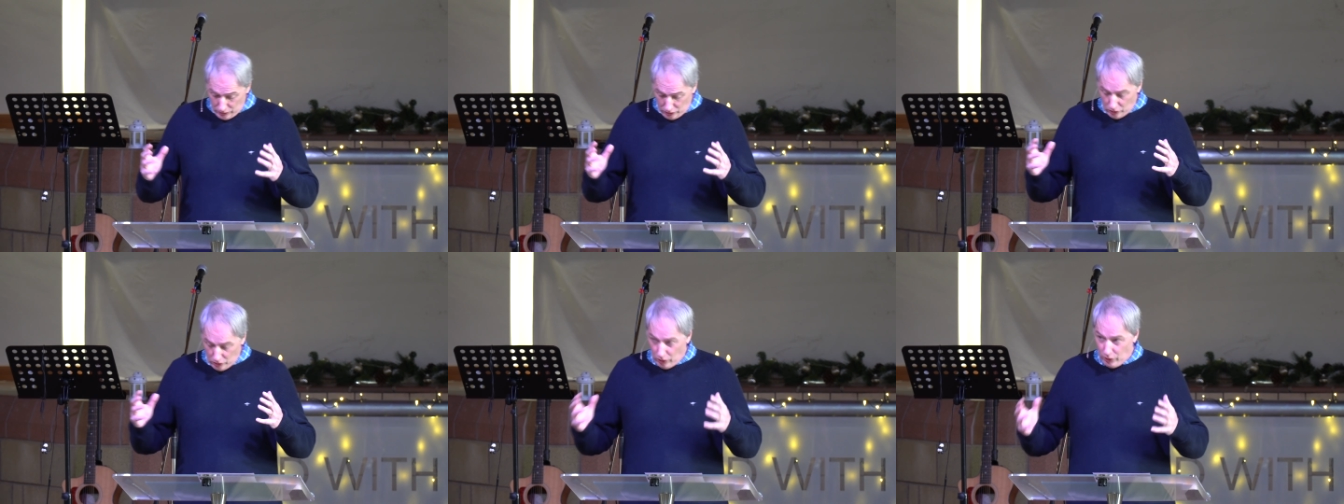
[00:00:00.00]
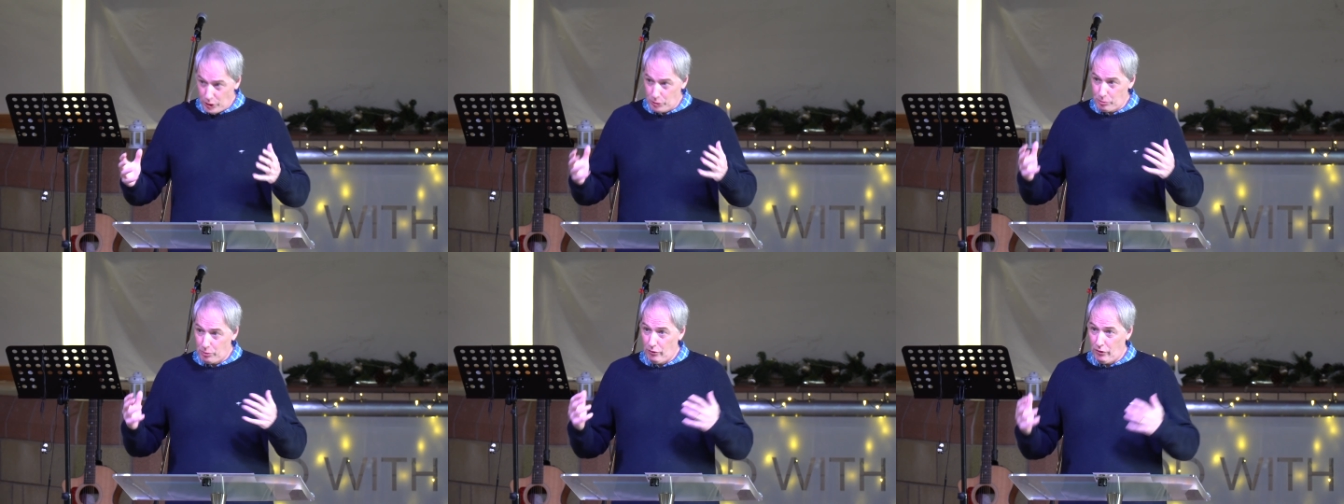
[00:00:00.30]

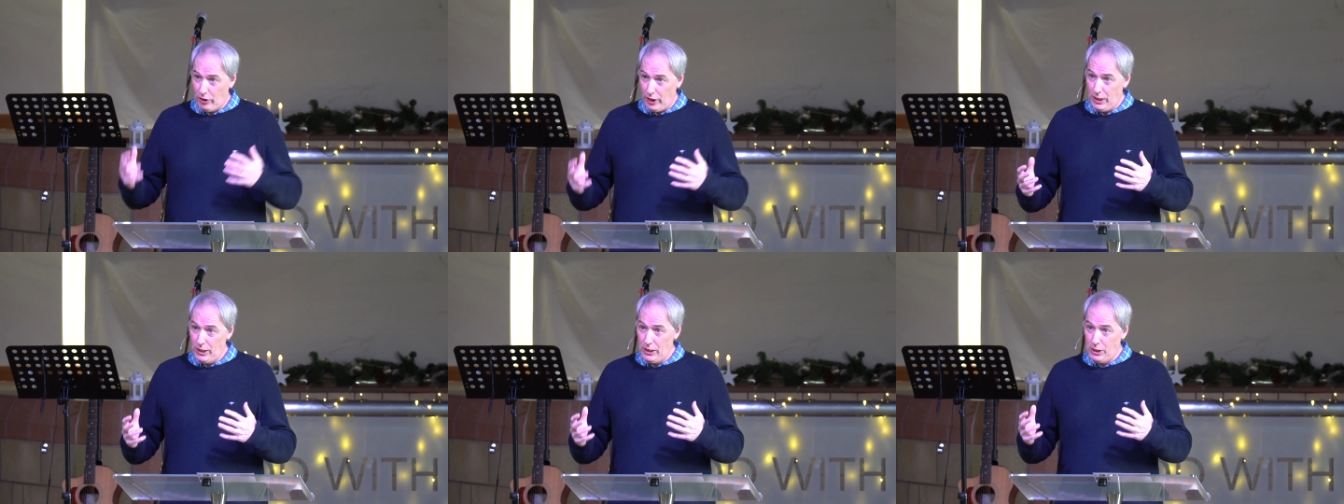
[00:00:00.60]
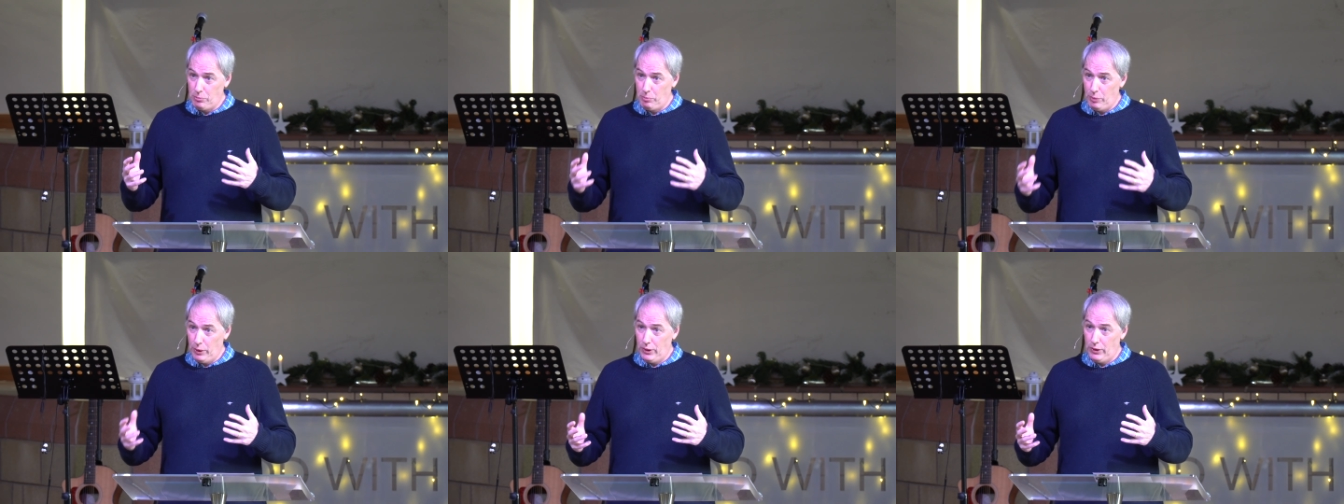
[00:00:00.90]
God has provided
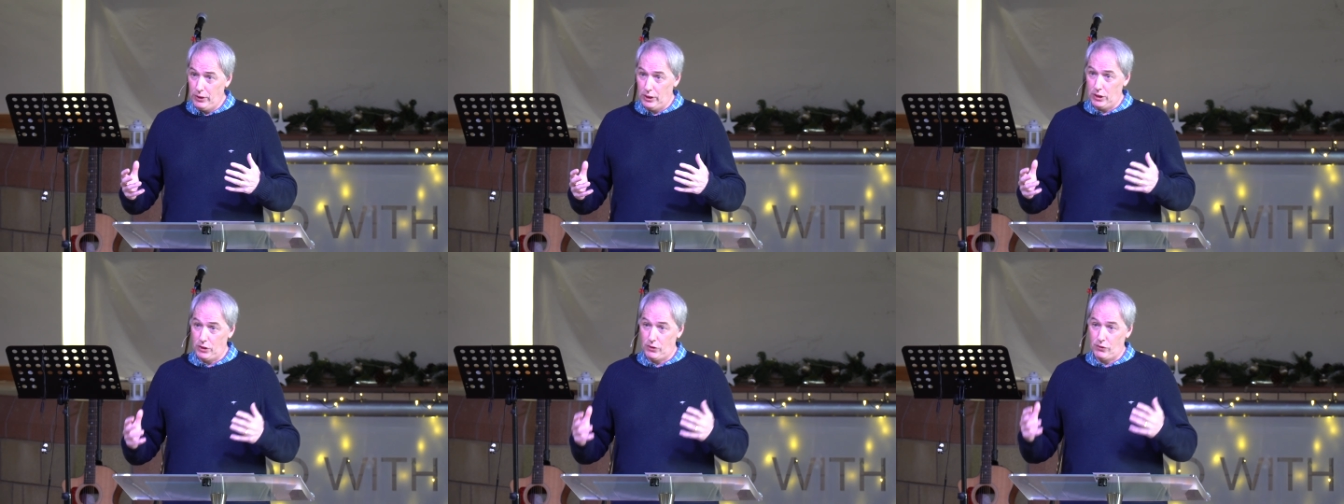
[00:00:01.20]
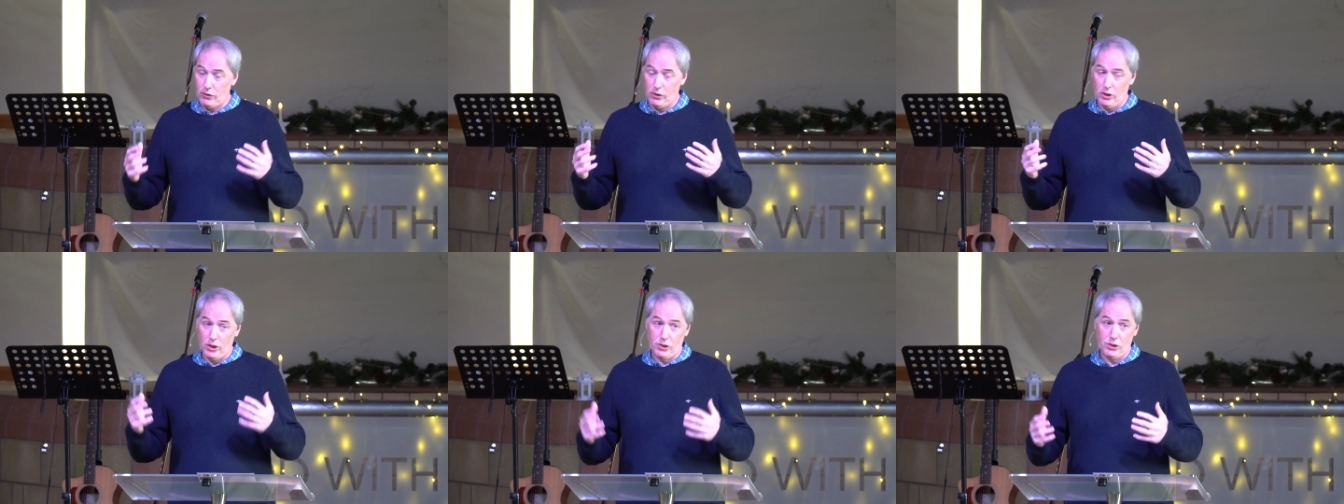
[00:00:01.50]
these buildings
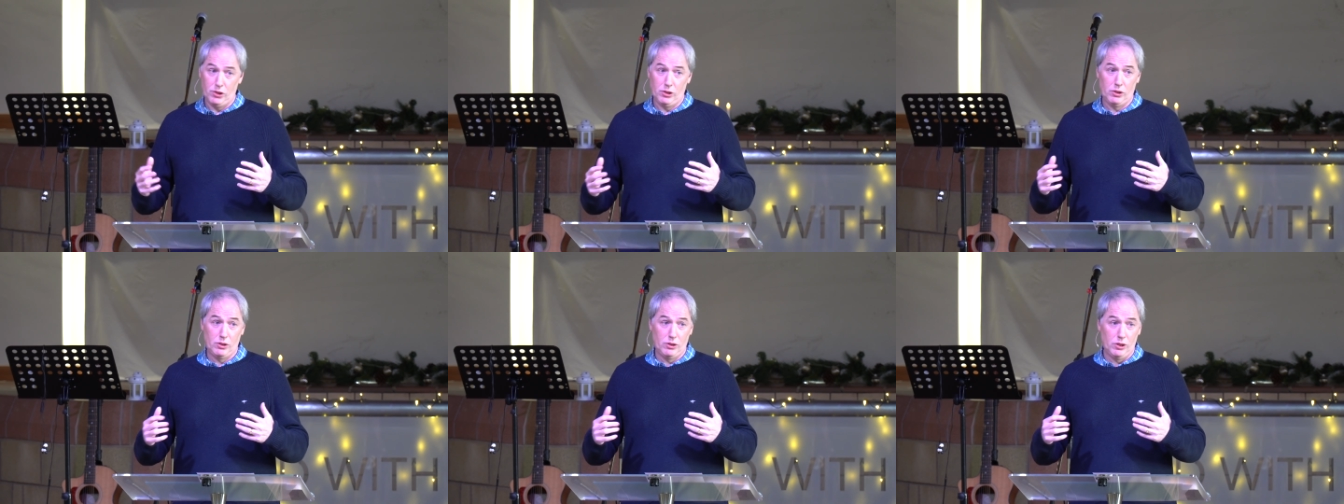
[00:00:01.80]
for us